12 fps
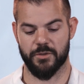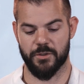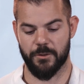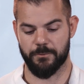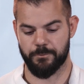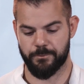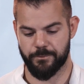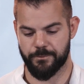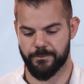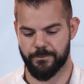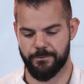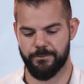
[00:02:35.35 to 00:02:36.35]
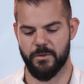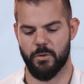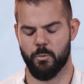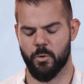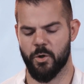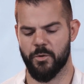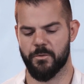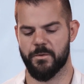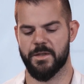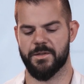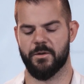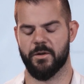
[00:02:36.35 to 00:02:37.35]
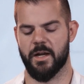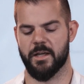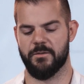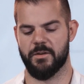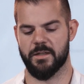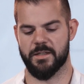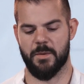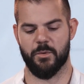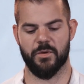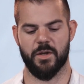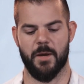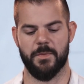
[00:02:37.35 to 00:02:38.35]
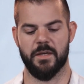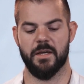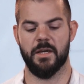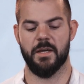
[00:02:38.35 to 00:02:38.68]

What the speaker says: So we'll go through this, and I'll kind of give you an example of the copy.